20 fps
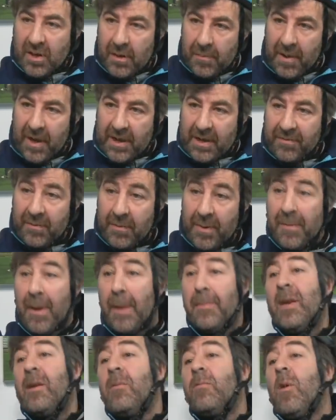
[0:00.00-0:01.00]
to come back? Now,
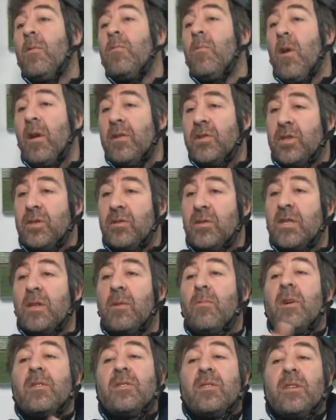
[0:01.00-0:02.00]
maybe he won't want to because
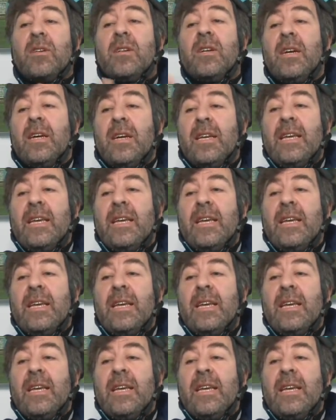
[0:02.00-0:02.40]
he want to